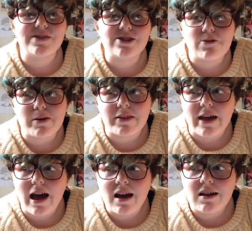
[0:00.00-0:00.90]
a video about
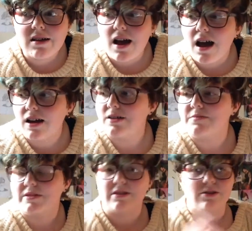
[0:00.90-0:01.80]
that.
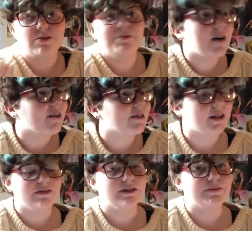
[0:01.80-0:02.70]
And like all the parallels